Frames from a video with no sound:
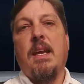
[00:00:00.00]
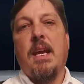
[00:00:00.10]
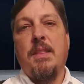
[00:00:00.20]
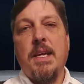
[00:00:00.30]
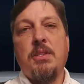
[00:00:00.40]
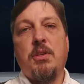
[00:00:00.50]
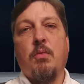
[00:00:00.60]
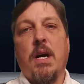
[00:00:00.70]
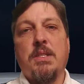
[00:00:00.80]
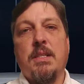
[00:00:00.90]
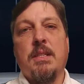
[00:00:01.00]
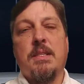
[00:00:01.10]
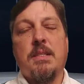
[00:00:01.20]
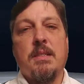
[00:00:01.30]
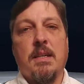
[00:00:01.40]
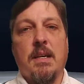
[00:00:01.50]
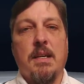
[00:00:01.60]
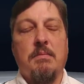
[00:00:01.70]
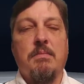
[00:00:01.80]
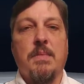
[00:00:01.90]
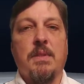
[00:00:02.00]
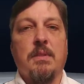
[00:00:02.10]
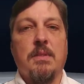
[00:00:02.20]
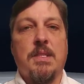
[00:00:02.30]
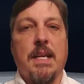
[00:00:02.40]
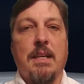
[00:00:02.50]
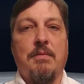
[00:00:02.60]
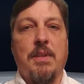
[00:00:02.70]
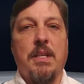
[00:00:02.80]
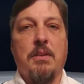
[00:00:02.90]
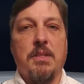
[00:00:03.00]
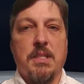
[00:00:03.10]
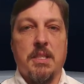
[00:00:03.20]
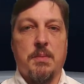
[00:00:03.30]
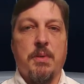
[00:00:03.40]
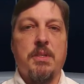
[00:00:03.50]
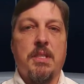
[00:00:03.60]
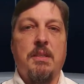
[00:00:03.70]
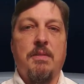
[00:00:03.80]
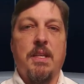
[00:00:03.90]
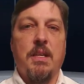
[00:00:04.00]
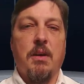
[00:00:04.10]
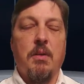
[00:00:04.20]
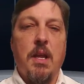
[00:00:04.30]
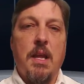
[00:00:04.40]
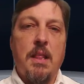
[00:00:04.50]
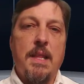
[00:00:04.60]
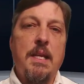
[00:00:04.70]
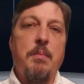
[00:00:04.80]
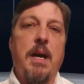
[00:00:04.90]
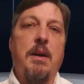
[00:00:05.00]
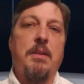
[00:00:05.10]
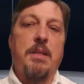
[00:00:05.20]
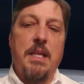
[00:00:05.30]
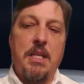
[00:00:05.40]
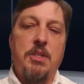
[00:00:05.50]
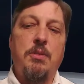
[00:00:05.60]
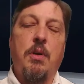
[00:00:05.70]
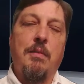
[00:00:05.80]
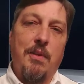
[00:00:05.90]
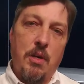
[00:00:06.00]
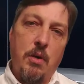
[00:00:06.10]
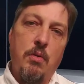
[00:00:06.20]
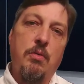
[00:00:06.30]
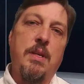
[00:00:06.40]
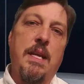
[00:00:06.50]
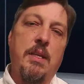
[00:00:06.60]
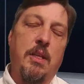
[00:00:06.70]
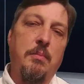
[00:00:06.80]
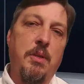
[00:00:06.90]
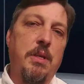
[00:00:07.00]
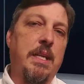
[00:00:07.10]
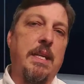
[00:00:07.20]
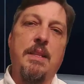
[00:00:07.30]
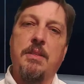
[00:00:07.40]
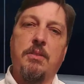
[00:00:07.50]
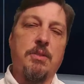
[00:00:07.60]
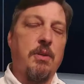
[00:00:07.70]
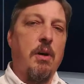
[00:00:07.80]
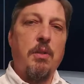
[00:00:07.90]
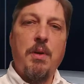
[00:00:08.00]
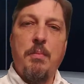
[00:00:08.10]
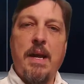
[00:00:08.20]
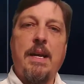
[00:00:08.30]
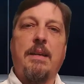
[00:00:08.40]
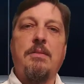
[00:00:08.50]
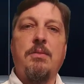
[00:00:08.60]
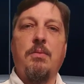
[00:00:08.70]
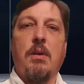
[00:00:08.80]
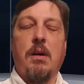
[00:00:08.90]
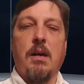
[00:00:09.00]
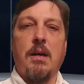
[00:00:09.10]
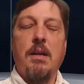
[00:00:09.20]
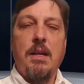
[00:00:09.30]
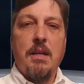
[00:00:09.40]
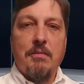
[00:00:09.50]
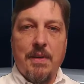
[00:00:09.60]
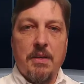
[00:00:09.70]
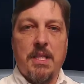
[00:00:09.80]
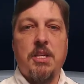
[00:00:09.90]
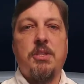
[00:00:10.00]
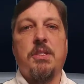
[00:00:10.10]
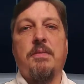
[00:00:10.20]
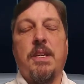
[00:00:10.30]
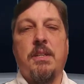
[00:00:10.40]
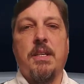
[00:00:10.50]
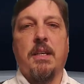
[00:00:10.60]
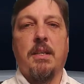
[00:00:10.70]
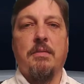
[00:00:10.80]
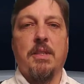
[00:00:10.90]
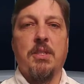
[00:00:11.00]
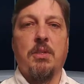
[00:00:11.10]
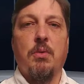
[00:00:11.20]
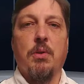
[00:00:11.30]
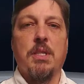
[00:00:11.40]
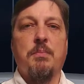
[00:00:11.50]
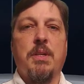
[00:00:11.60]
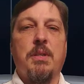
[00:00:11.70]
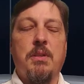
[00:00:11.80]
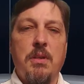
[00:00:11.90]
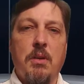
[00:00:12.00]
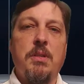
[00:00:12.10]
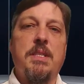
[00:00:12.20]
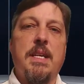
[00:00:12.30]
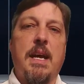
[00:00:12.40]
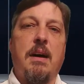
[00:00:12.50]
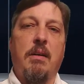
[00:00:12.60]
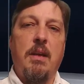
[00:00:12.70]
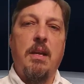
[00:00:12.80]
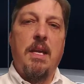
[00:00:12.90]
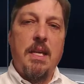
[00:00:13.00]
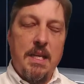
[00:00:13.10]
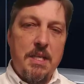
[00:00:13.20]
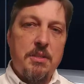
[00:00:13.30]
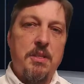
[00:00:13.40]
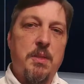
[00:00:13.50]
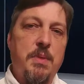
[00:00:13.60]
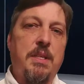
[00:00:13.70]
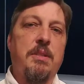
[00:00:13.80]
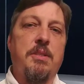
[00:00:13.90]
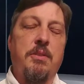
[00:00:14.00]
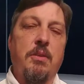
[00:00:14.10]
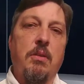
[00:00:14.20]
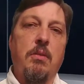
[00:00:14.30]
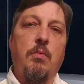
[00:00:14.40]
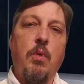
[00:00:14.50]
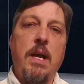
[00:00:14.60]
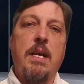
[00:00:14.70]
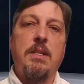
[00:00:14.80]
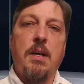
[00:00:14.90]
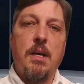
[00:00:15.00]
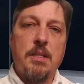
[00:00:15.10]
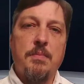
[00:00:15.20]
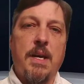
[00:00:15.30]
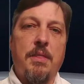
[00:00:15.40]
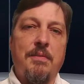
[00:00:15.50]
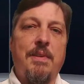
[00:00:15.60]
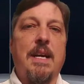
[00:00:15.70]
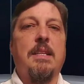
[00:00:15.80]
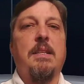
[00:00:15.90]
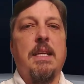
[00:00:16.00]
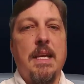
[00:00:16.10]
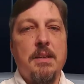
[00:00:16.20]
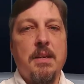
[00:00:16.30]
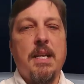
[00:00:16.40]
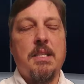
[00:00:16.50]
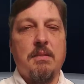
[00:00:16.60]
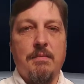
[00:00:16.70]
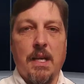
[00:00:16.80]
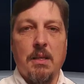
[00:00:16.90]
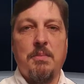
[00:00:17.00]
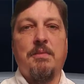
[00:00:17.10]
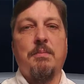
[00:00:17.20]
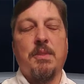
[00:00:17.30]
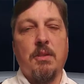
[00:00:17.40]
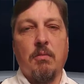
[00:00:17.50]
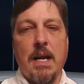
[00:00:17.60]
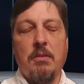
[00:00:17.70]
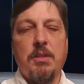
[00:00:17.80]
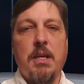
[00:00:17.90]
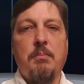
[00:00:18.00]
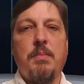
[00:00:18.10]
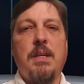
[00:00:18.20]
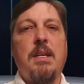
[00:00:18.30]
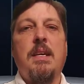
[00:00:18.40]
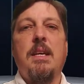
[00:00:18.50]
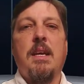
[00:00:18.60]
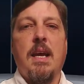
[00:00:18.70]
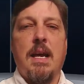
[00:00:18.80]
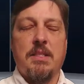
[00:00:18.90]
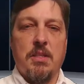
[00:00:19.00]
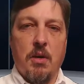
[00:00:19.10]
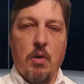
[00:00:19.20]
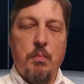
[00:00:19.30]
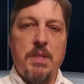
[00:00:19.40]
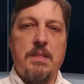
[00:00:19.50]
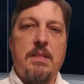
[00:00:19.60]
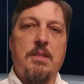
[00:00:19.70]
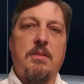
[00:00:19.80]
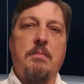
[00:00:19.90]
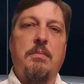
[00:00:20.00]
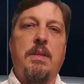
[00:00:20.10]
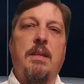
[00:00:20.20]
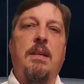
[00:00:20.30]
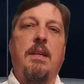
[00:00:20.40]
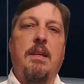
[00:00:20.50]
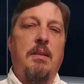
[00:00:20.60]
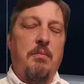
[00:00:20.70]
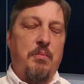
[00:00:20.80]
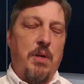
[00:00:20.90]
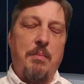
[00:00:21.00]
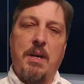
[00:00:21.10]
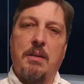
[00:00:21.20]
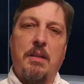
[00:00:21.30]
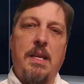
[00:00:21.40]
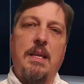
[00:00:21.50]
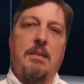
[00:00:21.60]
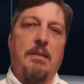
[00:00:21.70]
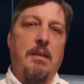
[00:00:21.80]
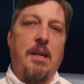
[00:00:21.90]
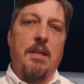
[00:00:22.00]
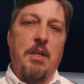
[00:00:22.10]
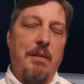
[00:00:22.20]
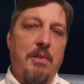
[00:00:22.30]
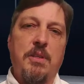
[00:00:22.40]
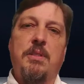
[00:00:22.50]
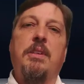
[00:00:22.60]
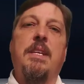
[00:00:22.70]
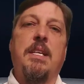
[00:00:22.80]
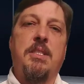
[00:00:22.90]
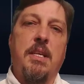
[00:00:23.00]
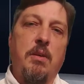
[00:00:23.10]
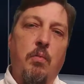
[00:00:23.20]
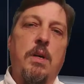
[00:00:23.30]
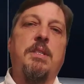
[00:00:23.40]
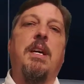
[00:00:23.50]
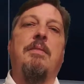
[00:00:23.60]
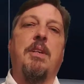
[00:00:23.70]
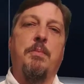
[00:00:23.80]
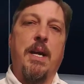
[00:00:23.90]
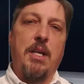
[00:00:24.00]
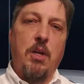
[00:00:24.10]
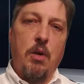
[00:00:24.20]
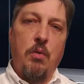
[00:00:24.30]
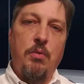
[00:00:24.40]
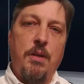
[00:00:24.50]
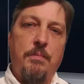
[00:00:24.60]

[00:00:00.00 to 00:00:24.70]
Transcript: And then as you're watching this second video, this Kaspersky video, think about the issue of code and community. And this goes all the way back to our Foundations of Internet Governance course. But notice how each of the speakers in their own way talks about the fact that the internet developed from the ground up as an open system, primarily governed to the extent it was governed by code,